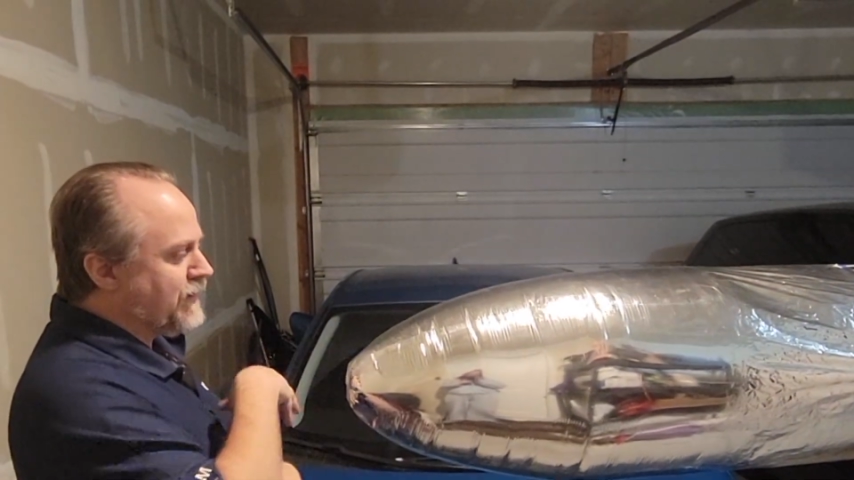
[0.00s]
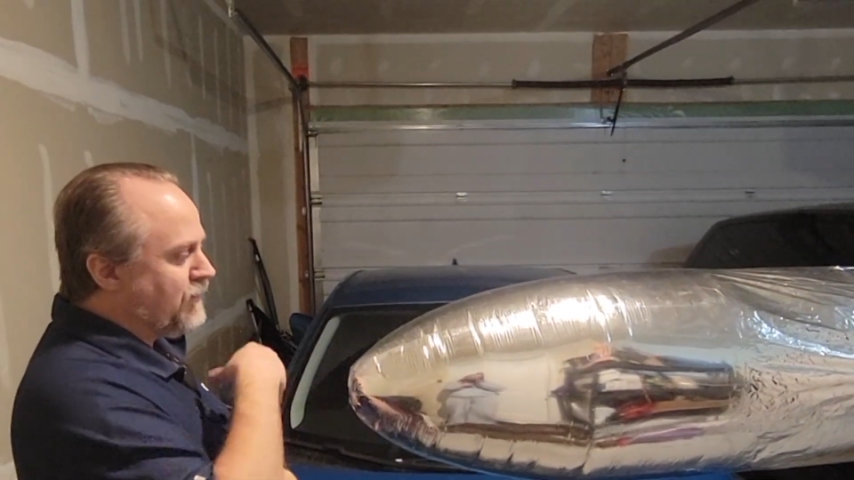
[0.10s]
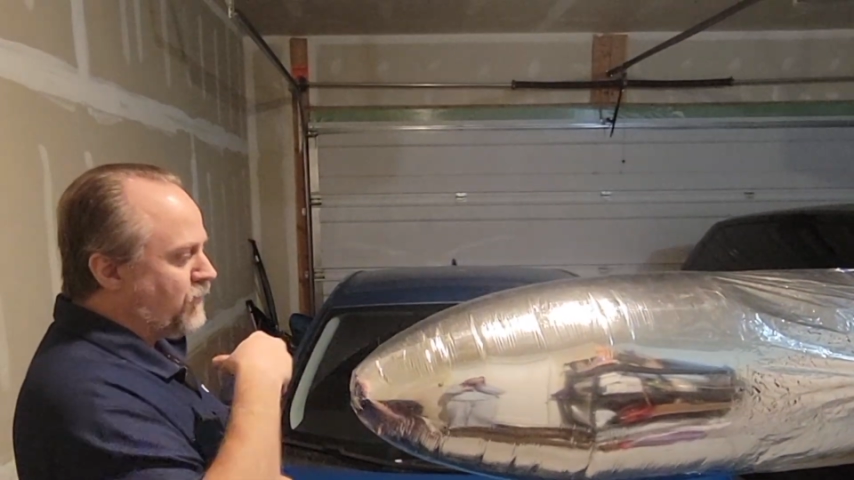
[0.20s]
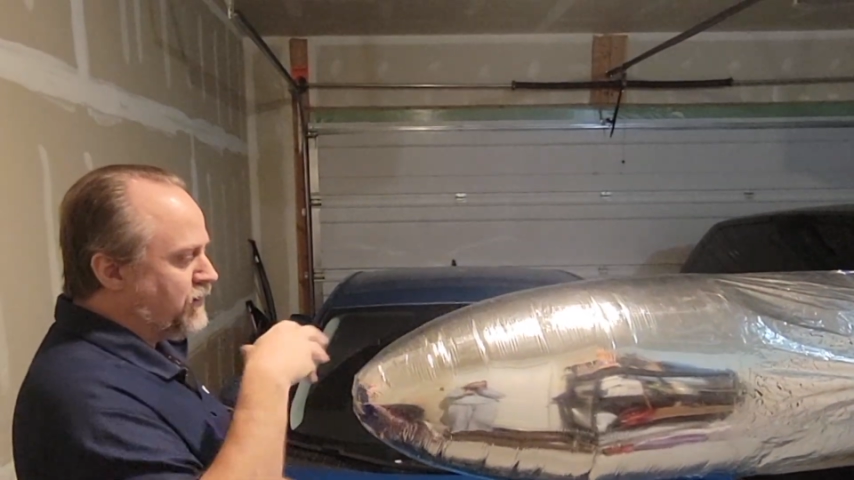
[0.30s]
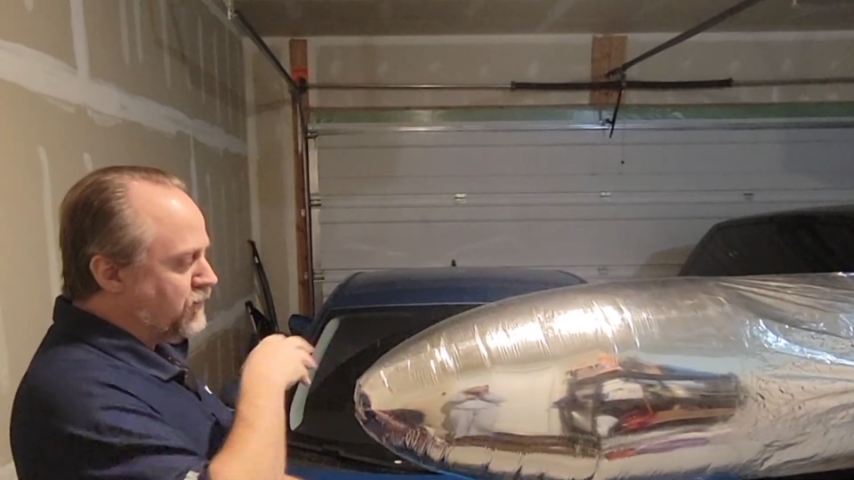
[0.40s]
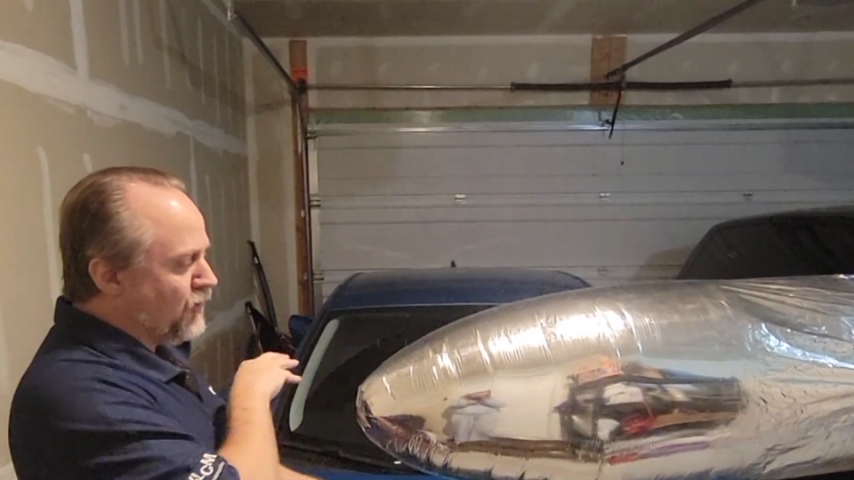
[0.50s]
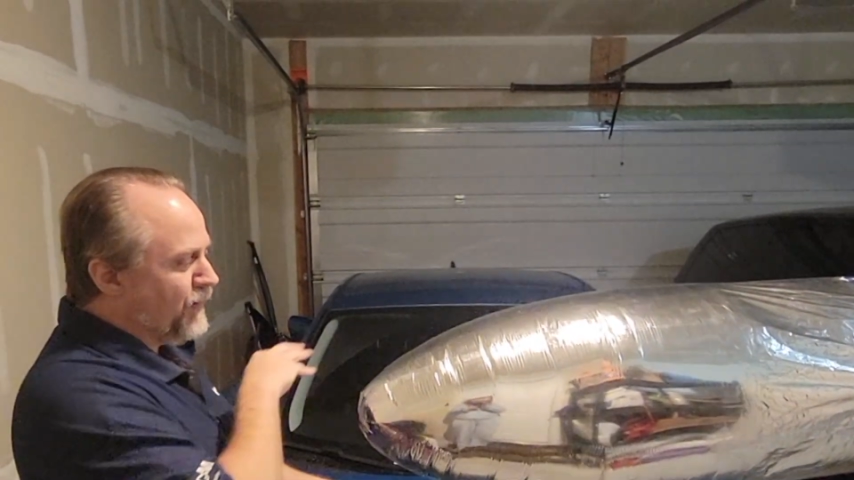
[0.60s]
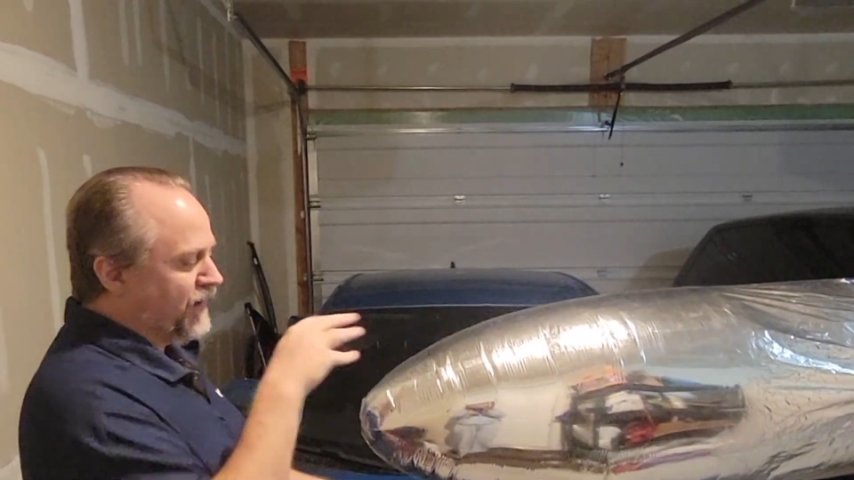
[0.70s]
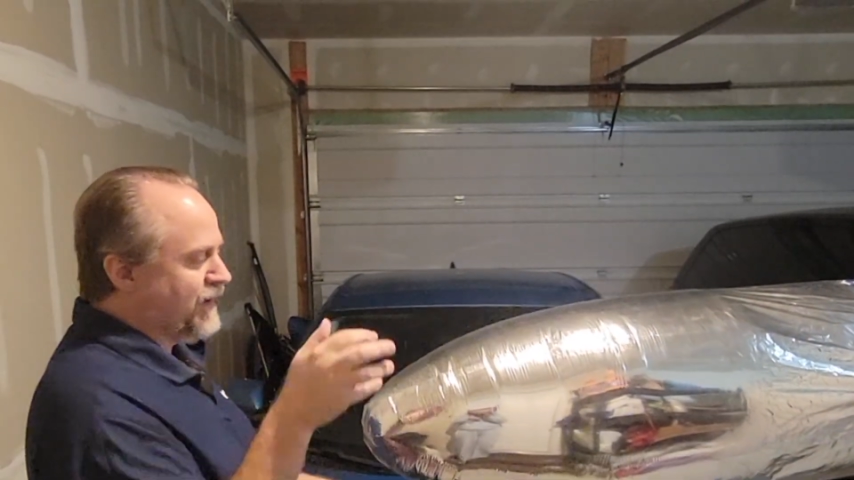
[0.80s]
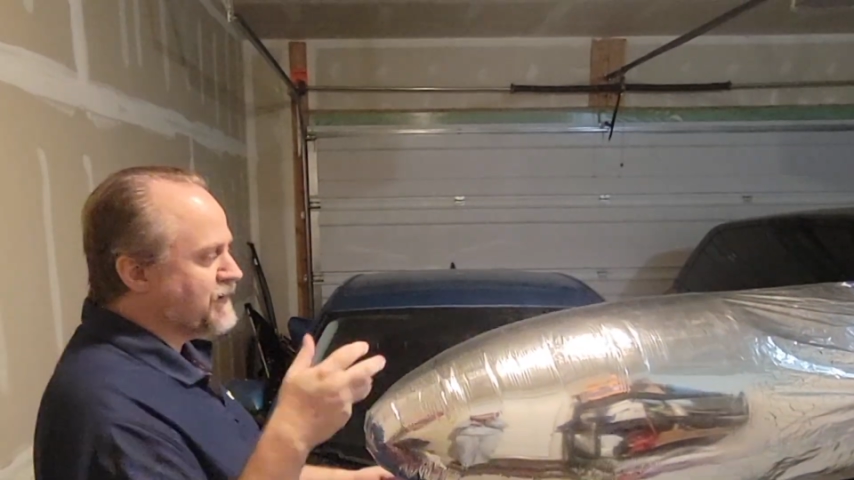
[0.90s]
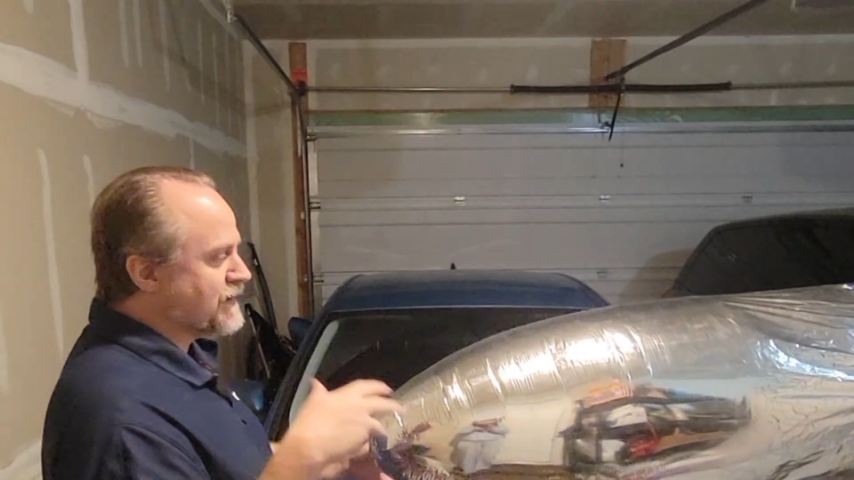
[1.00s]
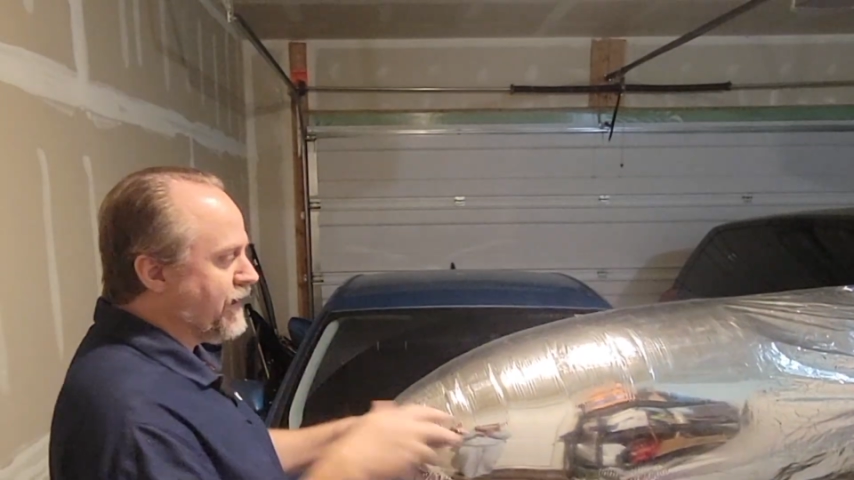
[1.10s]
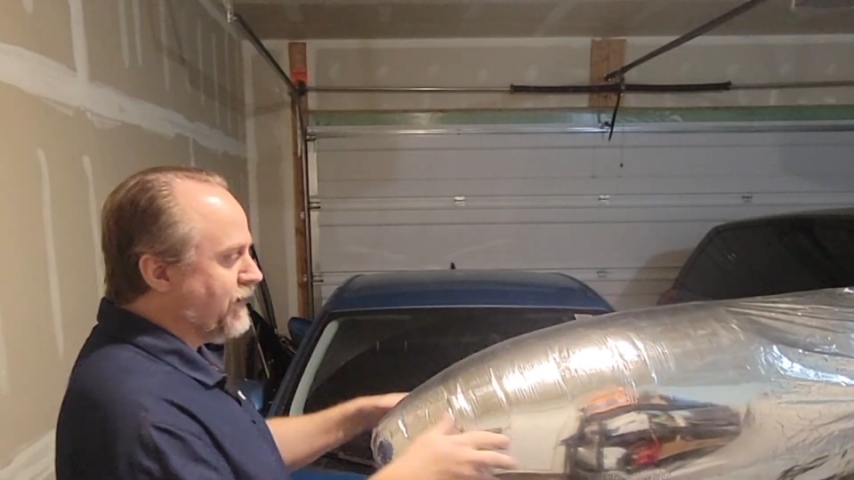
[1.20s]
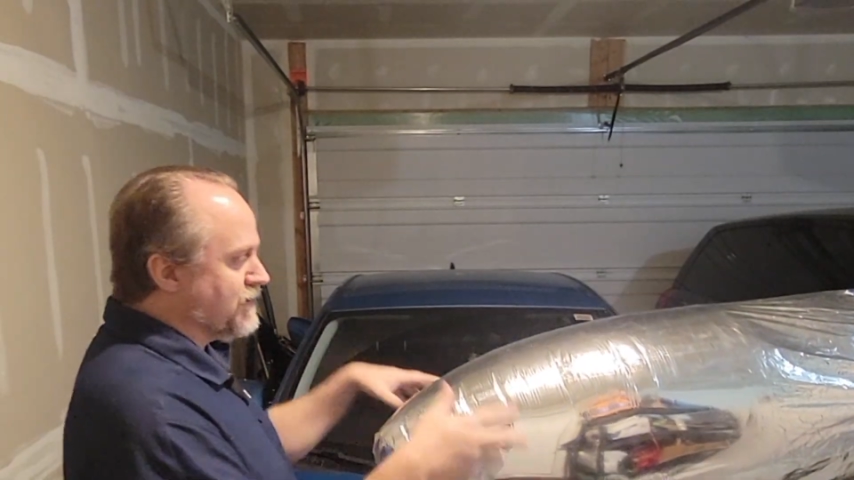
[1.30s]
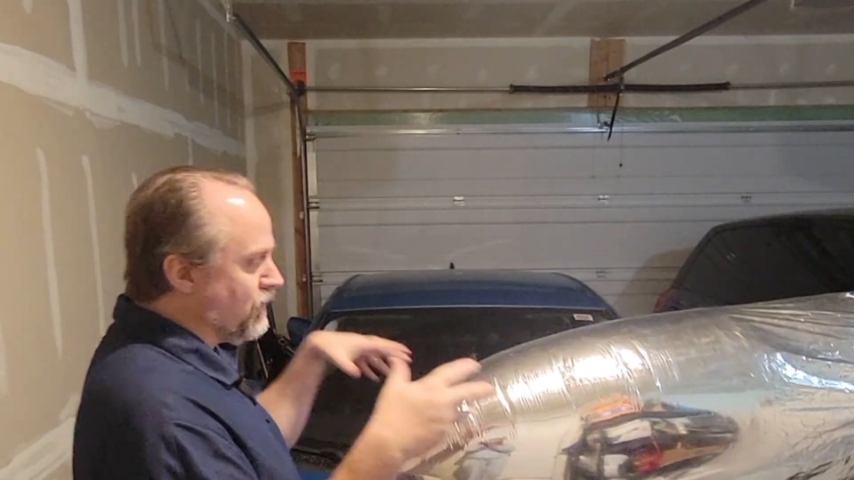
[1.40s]
when you go back inside,
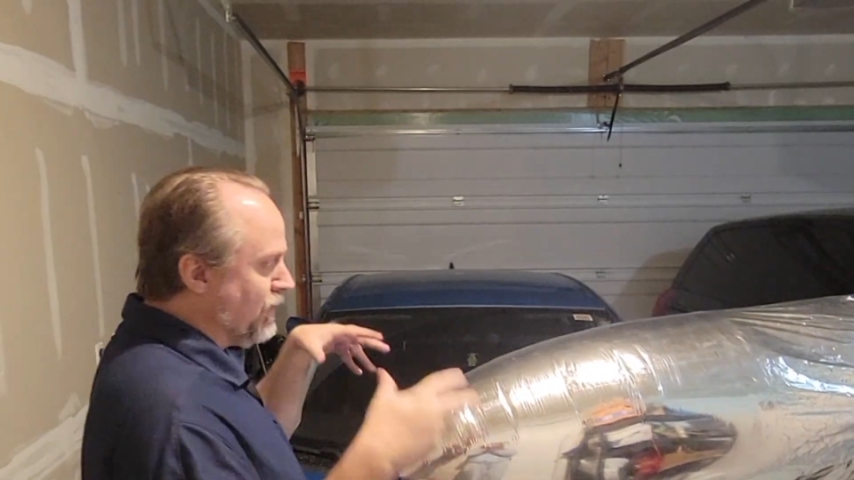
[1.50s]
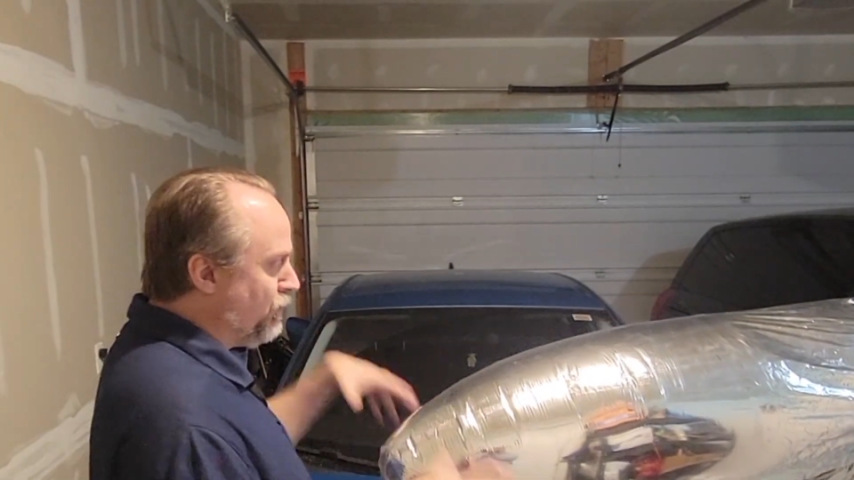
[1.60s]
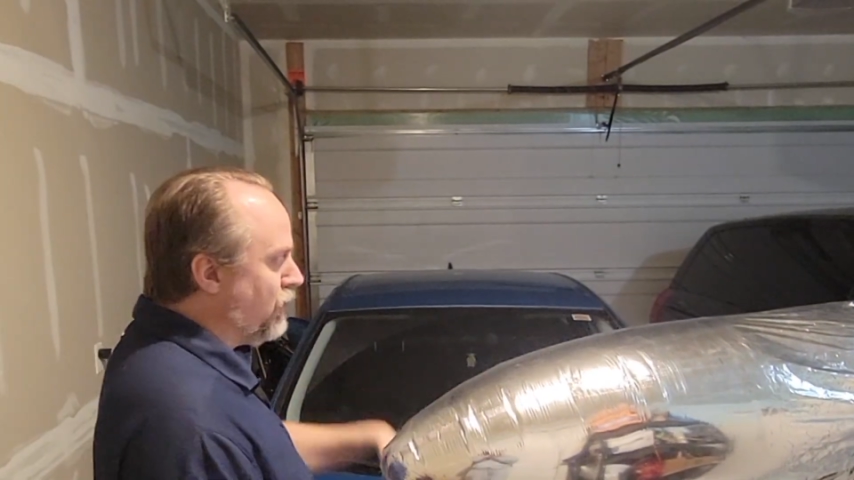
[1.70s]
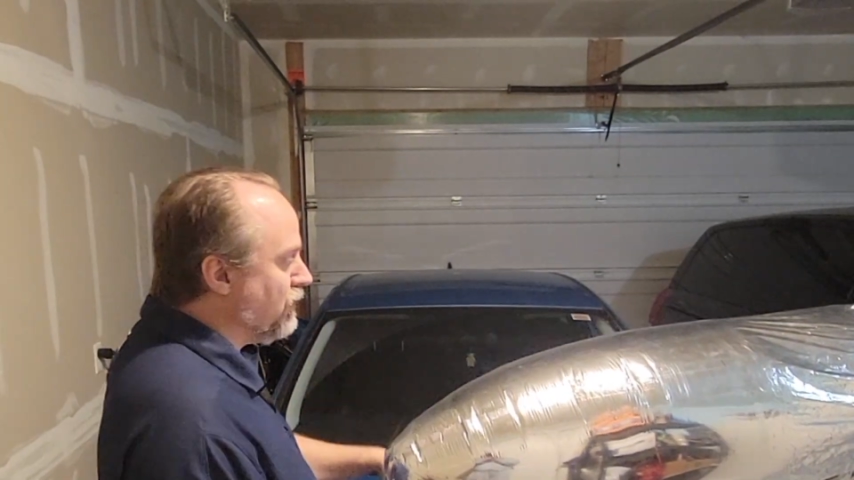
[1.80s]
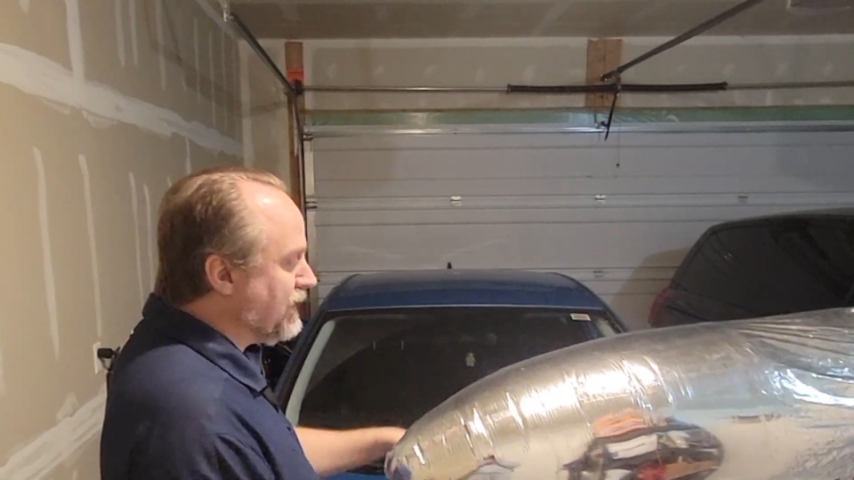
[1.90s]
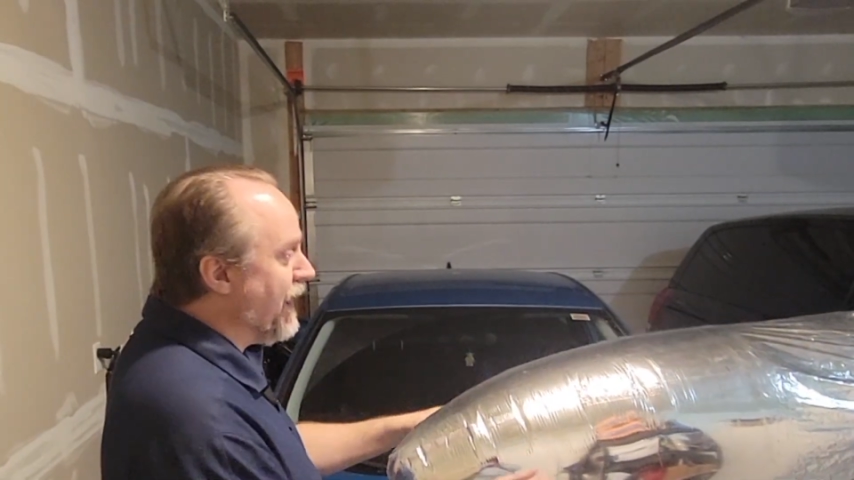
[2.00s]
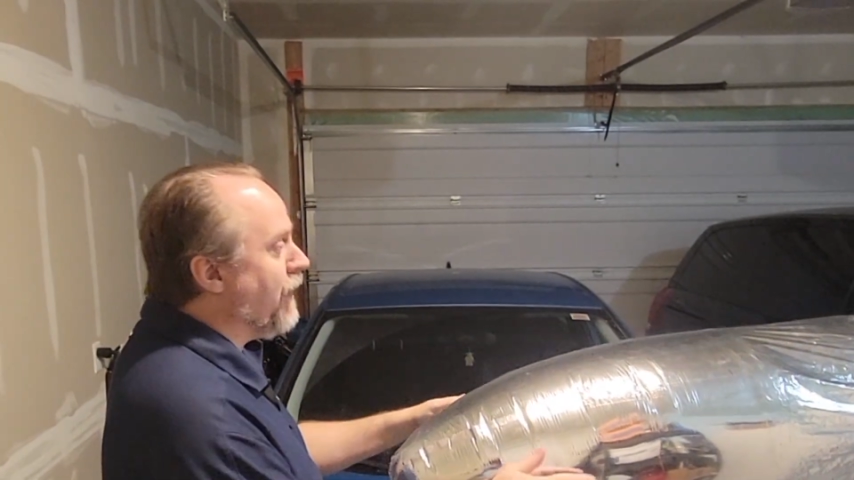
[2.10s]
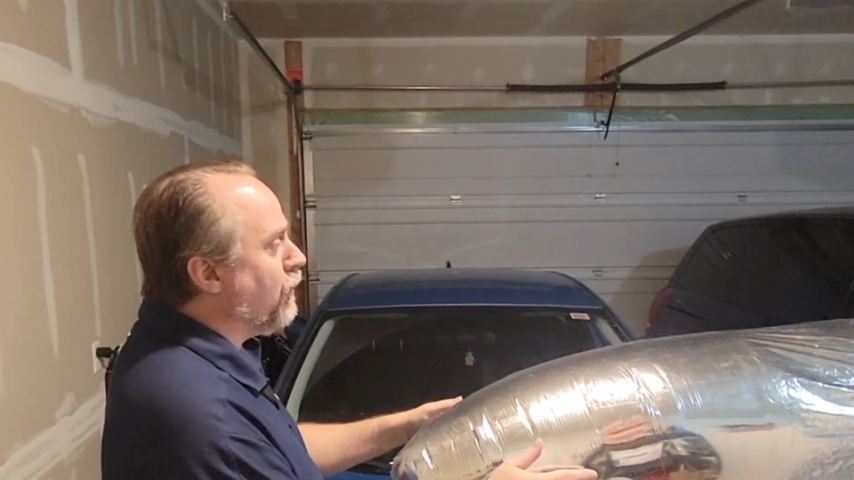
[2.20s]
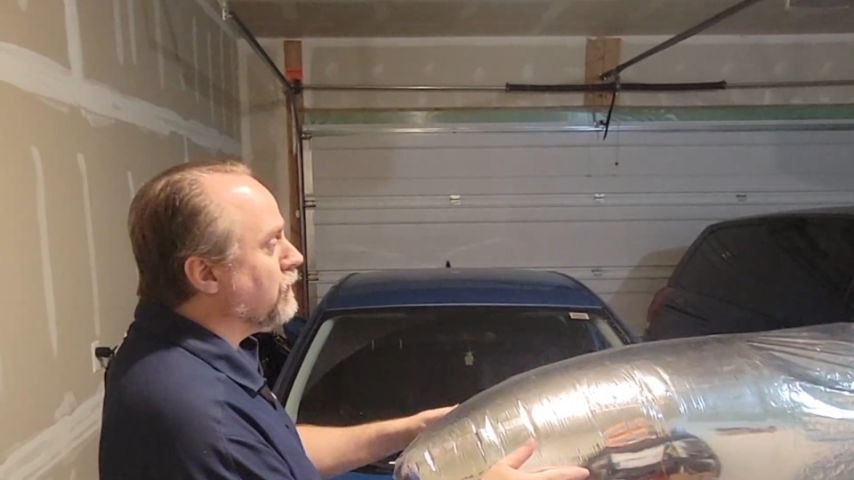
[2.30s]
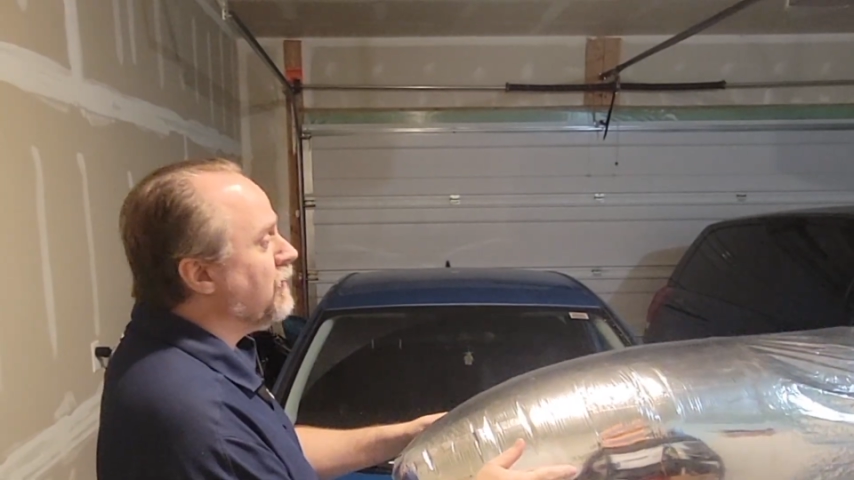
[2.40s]
it's going to pull down.